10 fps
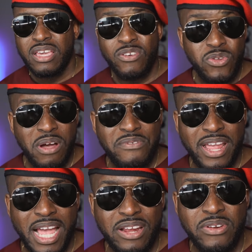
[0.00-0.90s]
Although I'm
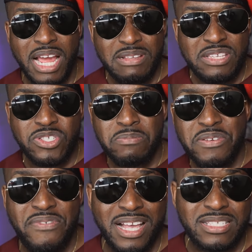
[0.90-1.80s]
very hungry, I need
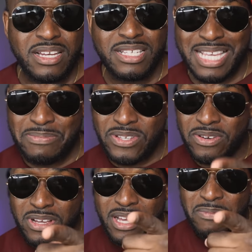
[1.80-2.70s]
something faster,
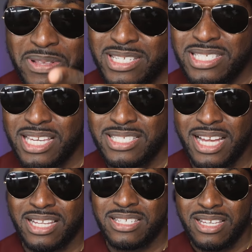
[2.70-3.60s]
Samsung. Please change
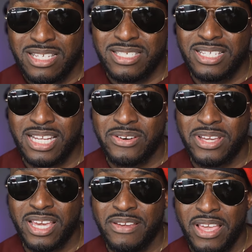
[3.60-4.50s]
that. Change that,
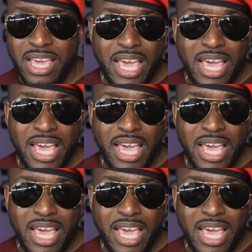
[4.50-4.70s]
okay?